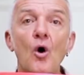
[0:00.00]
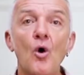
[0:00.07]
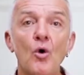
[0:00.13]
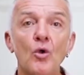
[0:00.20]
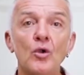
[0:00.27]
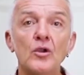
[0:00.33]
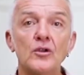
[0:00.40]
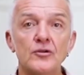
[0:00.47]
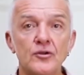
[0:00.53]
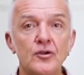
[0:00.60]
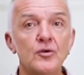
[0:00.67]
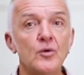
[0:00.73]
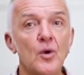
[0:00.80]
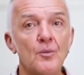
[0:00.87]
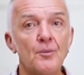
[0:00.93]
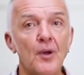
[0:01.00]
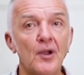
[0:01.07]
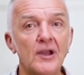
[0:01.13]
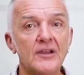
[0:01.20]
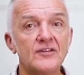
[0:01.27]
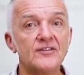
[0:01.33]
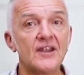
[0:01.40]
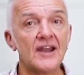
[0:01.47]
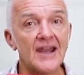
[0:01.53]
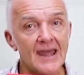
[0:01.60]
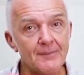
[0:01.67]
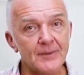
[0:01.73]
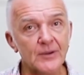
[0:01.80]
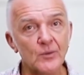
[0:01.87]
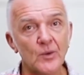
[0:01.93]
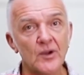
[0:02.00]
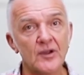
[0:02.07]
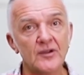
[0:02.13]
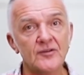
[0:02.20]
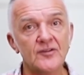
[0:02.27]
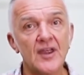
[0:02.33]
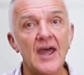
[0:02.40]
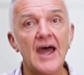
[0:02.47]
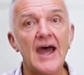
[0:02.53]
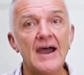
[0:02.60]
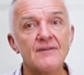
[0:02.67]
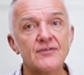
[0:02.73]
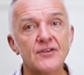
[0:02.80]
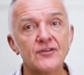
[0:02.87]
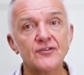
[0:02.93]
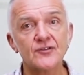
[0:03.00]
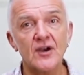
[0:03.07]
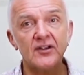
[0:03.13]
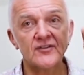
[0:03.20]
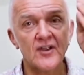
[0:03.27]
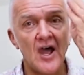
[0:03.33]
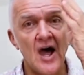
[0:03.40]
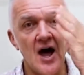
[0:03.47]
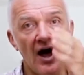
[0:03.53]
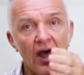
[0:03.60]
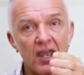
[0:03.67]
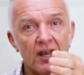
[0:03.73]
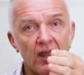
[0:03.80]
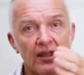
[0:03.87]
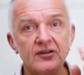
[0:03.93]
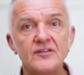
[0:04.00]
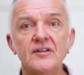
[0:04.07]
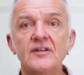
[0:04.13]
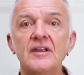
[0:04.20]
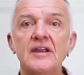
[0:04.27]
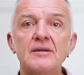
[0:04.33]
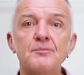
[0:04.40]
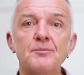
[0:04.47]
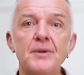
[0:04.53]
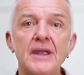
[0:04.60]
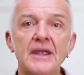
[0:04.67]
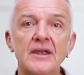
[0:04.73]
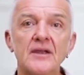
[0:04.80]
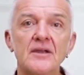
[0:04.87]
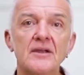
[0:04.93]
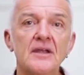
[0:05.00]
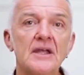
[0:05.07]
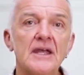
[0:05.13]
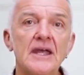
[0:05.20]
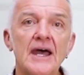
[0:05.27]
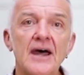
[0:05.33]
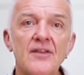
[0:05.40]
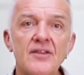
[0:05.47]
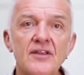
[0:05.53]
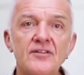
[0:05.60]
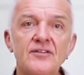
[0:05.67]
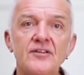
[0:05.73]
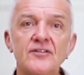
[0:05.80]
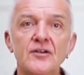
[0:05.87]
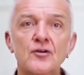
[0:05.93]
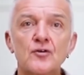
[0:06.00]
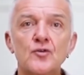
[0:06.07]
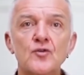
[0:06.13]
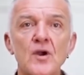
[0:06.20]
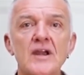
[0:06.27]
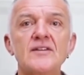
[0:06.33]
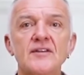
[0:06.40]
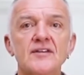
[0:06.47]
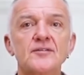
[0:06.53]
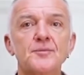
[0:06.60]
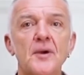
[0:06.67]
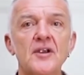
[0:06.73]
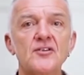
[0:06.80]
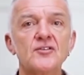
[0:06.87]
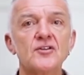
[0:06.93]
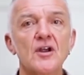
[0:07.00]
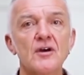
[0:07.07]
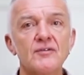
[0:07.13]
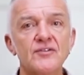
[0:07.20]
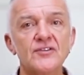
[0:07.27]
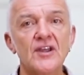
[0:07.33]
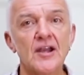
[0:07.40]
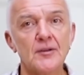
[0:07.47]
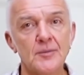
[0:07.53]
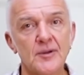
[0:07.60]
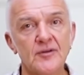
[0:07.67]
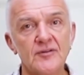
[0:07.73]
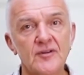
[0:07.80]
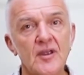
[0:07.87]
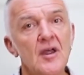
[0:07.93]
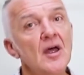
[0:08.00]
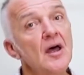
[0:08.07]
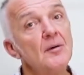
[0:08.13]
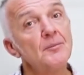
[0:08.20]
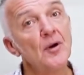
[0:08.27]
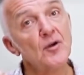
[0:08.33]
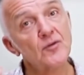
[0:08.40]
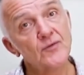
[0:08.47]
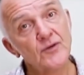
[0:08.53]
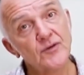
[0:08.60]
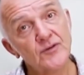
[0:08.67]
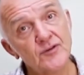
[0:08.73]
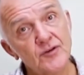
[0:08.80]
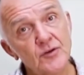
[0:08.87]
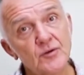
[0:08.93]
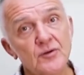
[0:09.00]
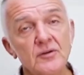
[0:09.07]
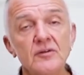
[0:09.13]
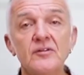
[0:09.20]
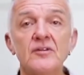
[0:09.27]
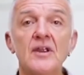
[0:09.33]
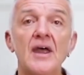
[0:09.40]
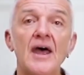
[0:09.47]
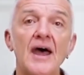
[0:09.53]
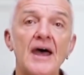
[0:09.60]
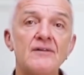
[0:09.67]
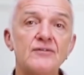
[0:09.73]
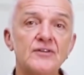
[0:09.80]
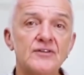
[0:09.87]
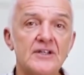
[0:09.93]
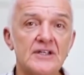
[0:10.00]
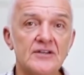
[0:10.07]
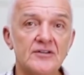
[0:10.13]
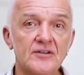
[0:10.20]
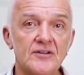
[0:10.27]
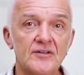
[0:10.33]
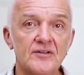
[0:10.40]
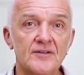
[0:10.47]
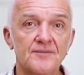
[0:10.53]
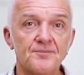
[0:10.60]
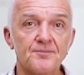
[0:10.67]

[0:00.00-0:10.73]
all new polysyllabic words have the stress highlighted in pink. And this is a great expression of syllabus, both for students and for teachers.